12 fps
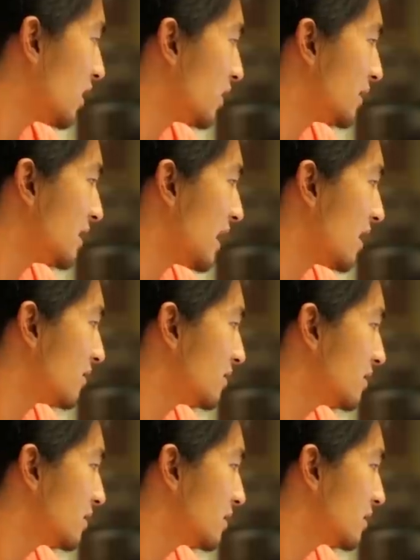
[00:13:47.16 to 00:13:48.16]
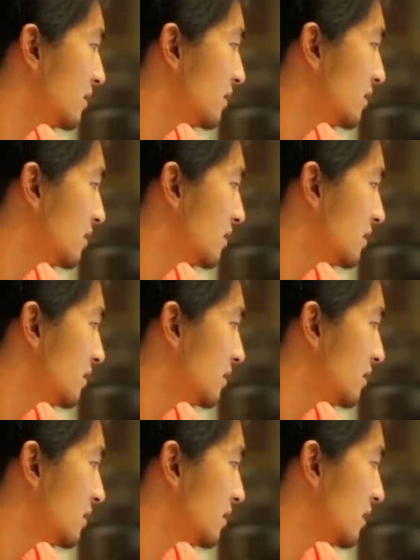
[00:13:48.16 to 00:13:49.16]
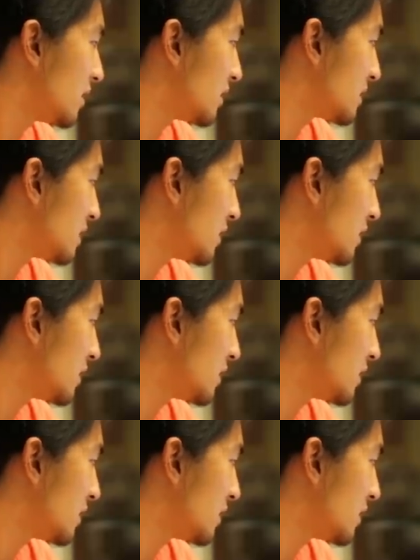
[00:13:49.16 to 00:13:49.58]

it all the way down. You can